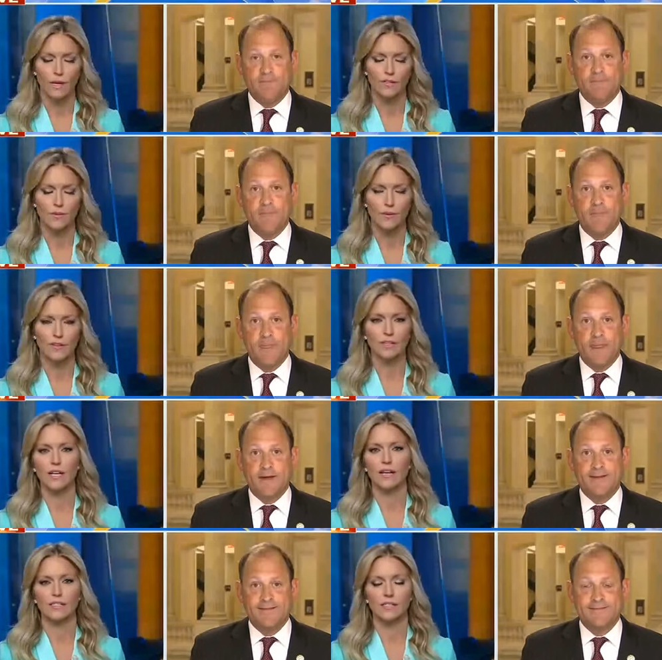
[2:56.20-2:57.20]
Speaker 1: Congressman, there are a
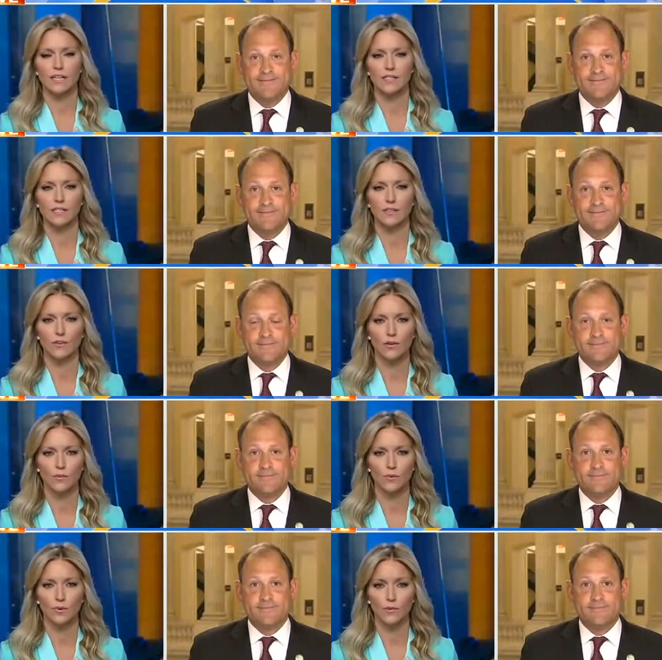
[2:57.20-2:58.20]
lot of states that are
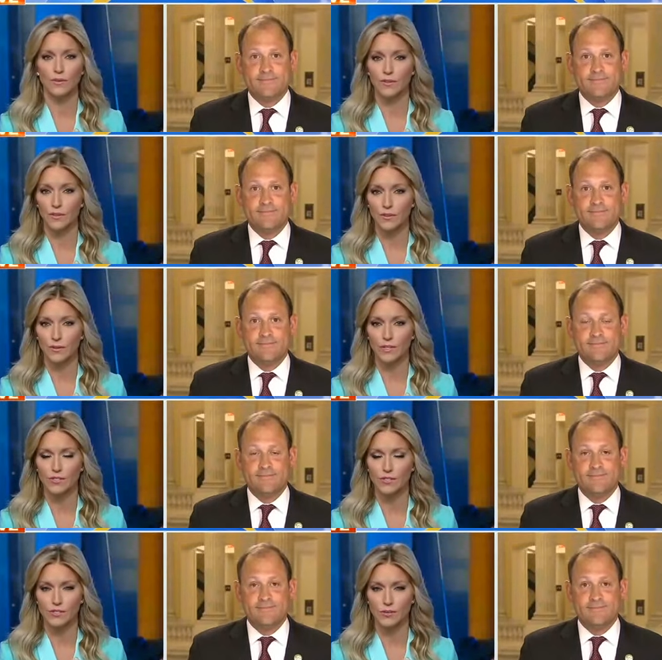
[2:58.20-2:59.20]
on board with you that
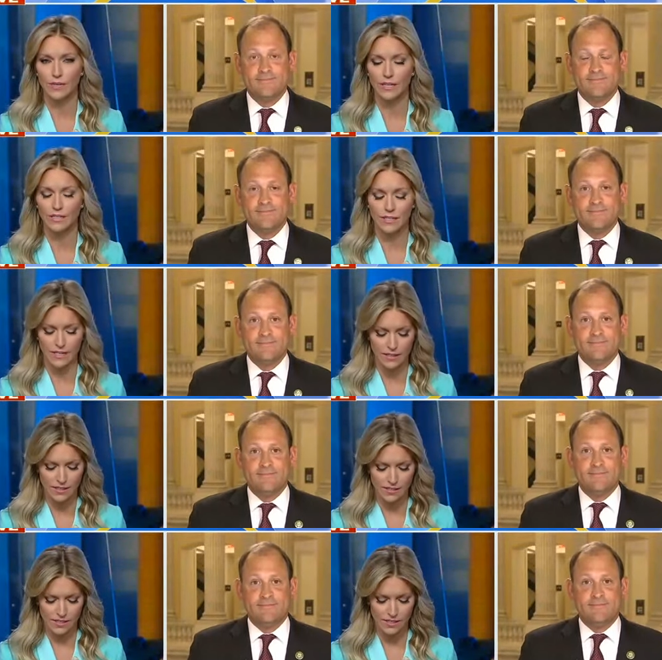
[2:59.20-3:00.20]
are suing to
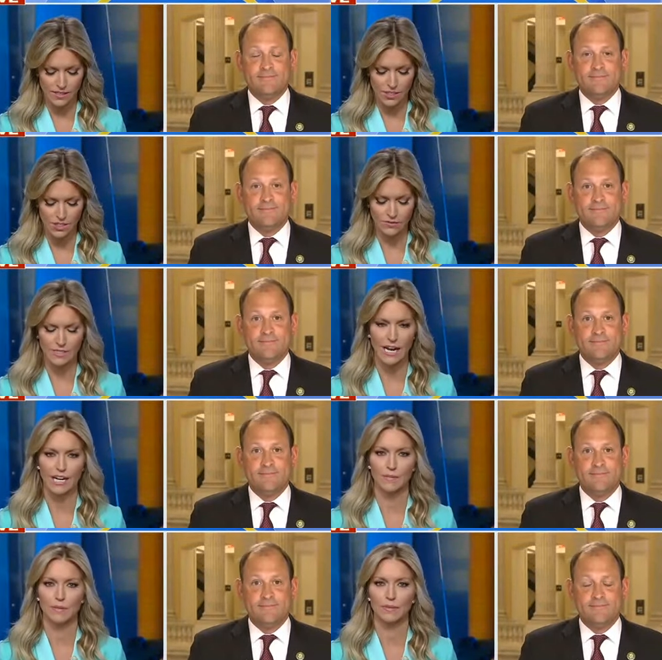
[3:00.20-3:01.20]
end this ESG
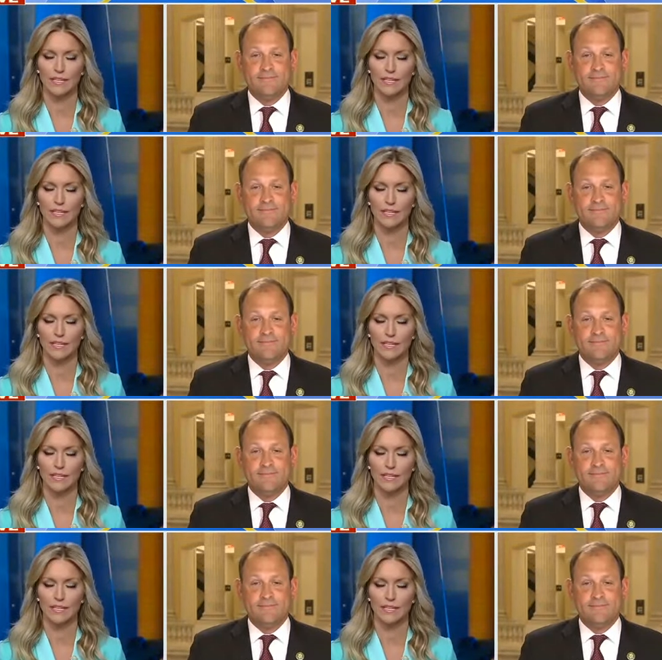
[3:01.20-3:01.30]
retirement